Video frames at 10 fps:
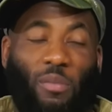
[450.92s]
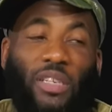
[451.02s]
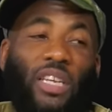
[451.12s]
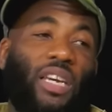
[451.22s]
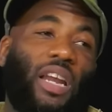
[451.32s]

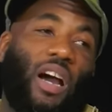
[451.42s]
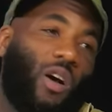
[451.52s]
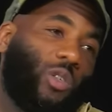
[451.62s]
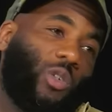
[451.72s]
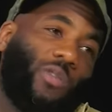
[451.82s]
But then I
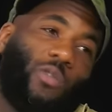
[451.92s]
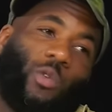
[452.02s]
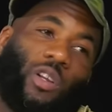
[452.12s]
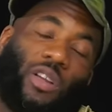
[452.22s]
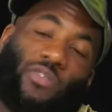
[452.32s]
also
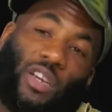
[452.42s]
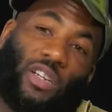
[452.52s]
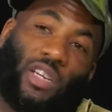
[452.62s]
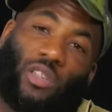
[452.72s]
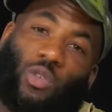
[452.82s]
really
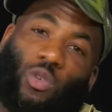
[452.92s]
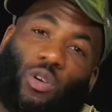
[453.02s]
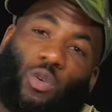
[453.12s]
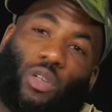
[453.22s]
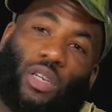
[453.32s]
found out, too,
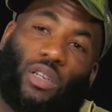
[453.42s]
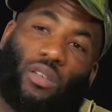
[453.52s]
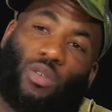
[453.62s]
though, that,